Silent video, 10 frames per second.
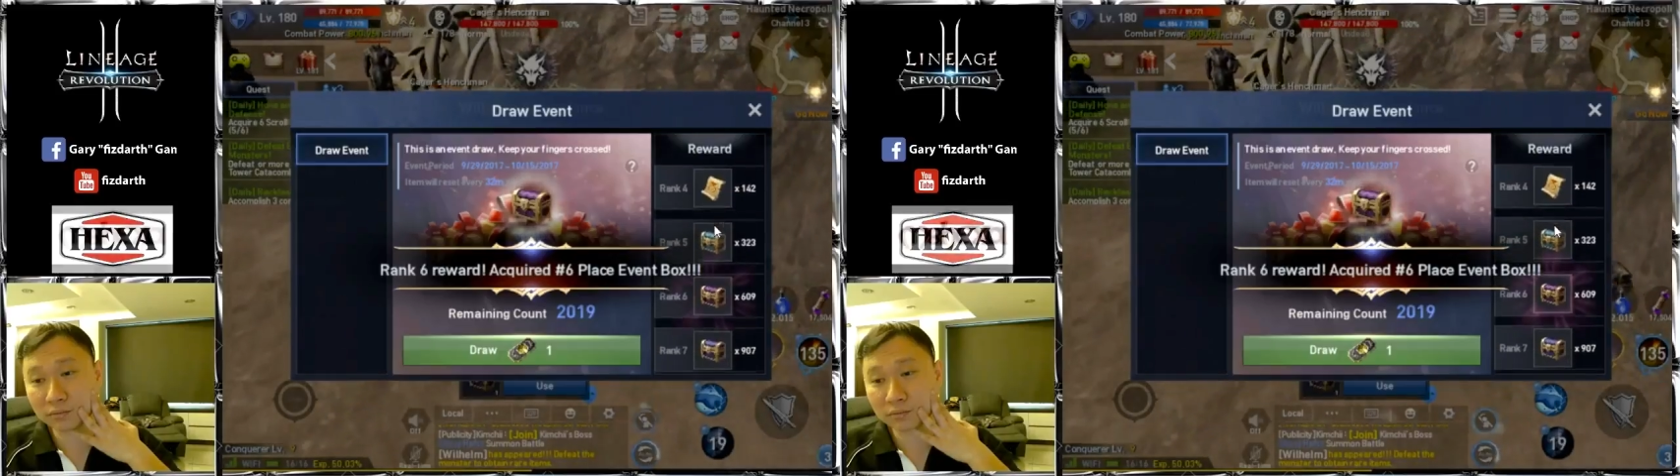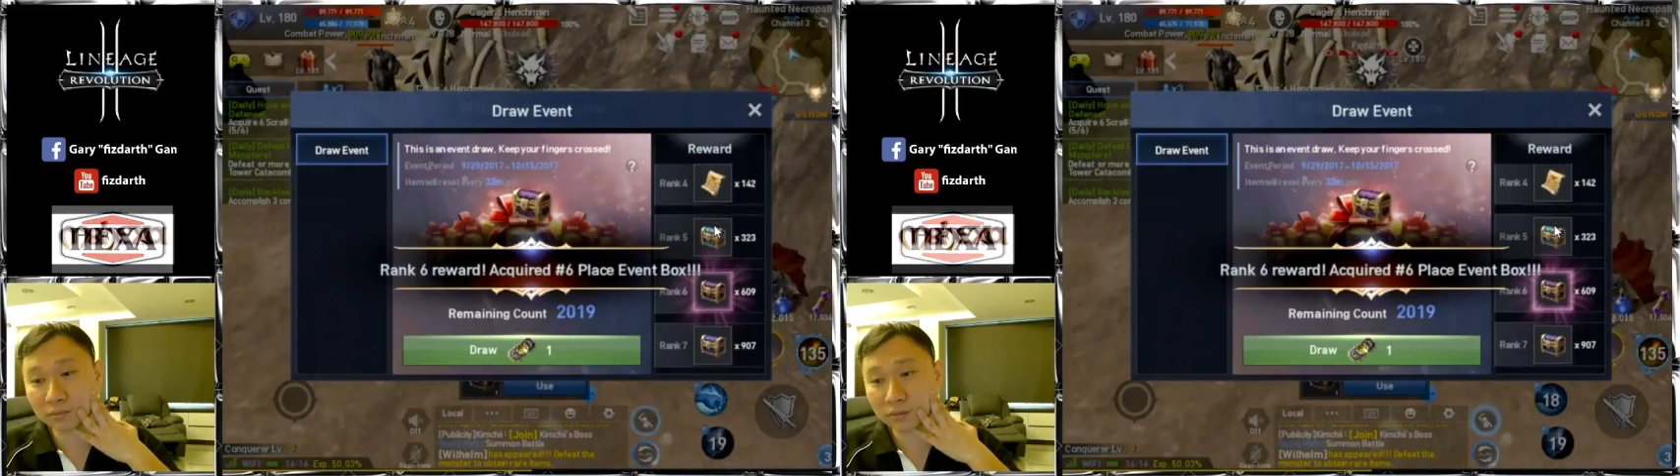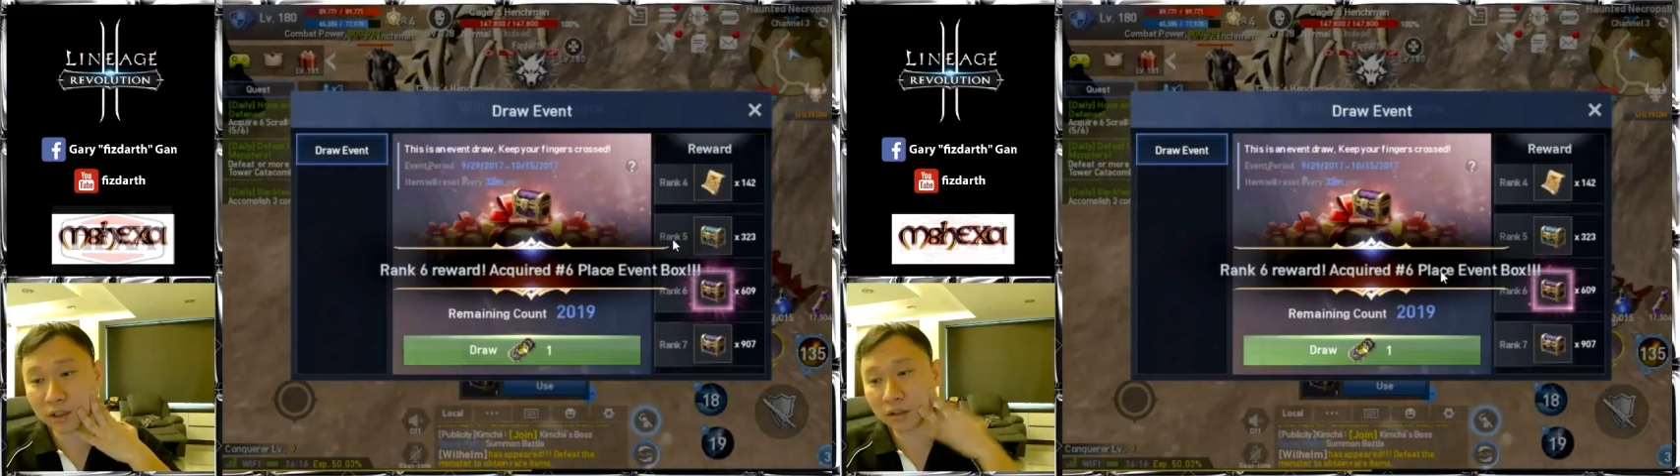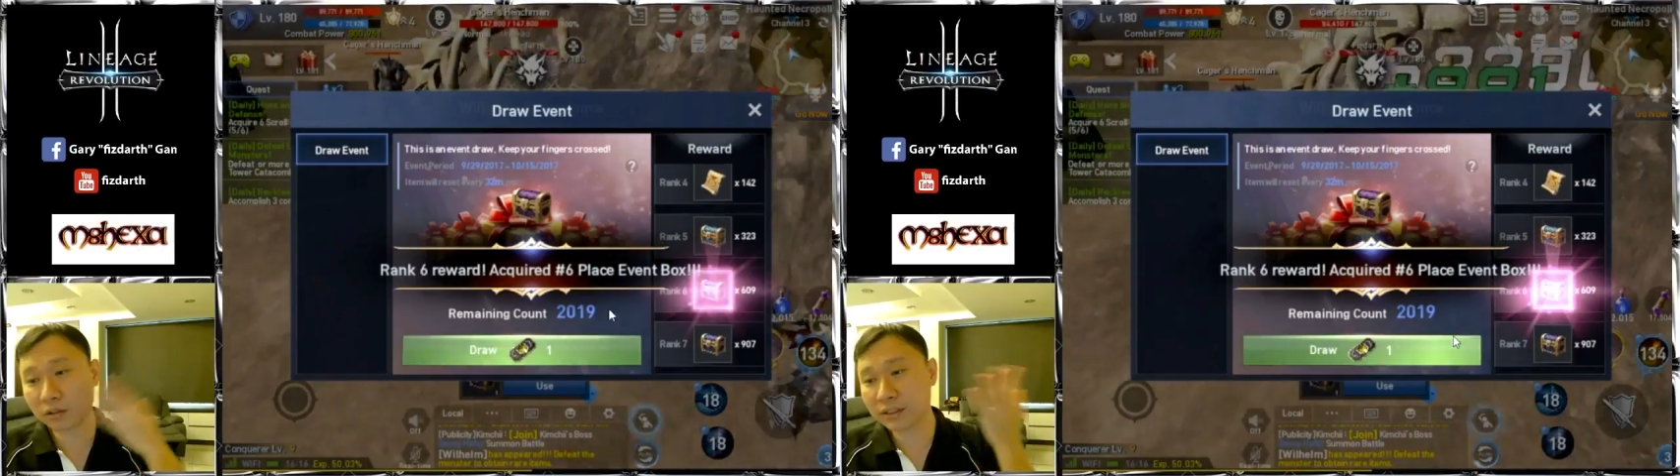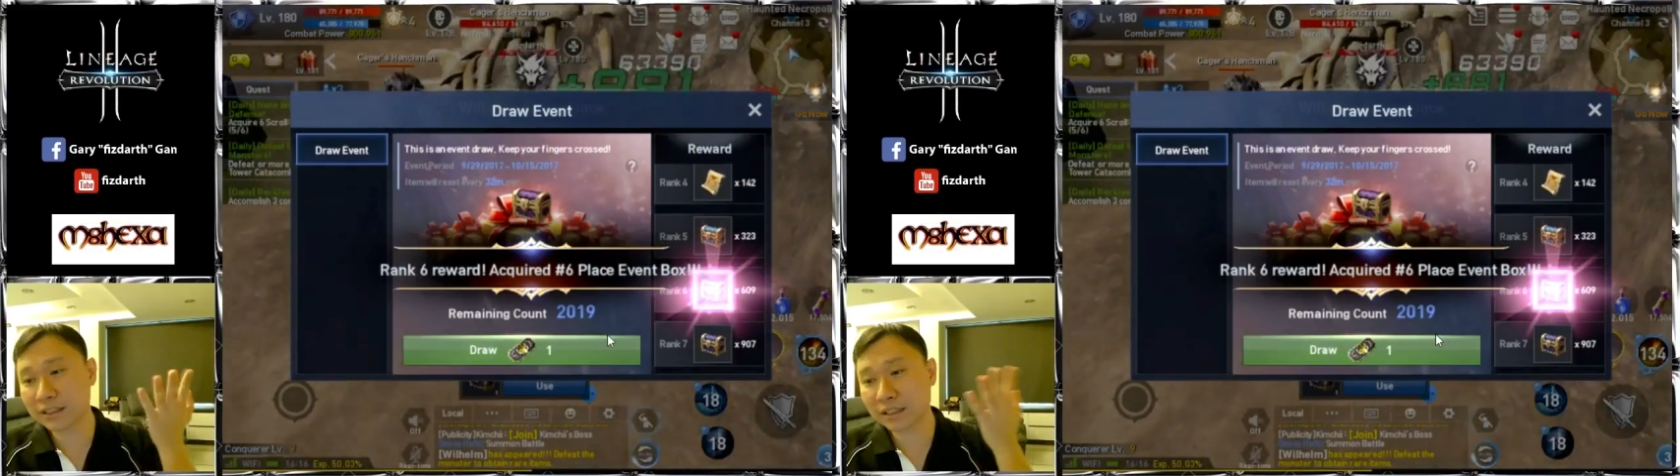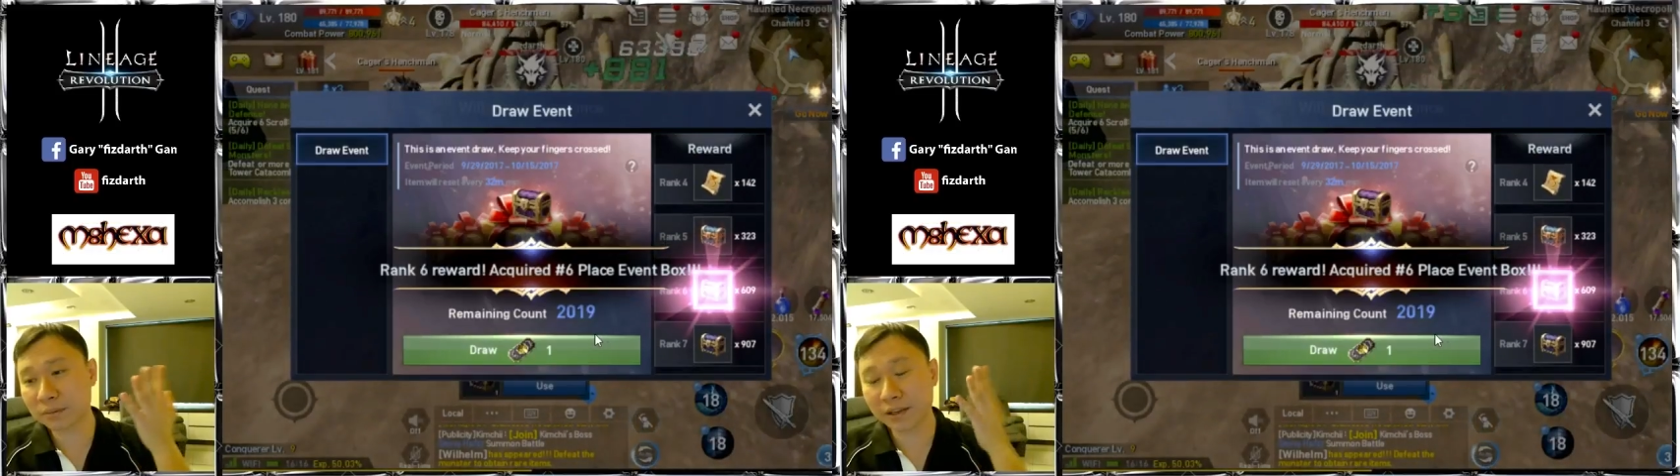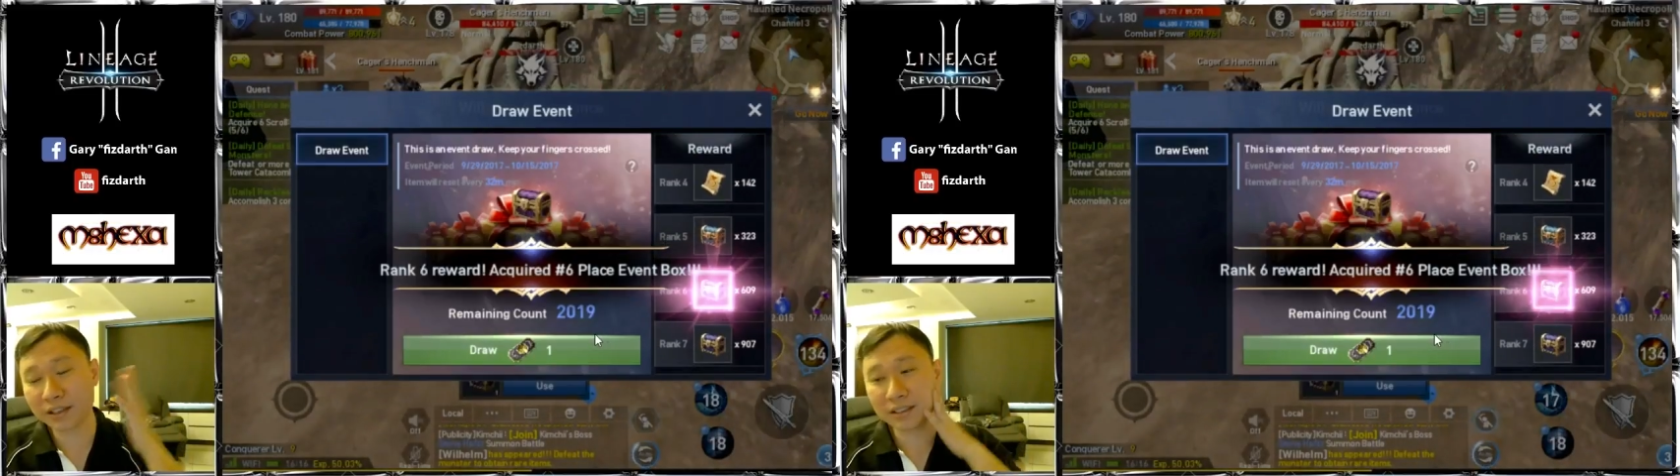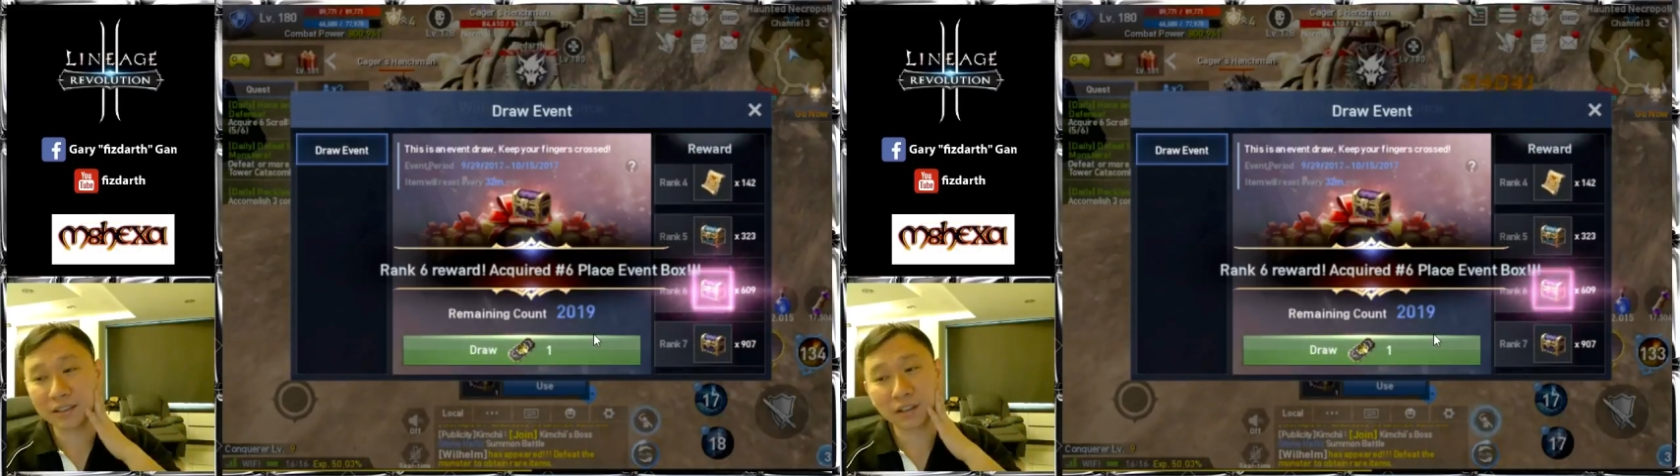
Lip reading: Oh, 6th place.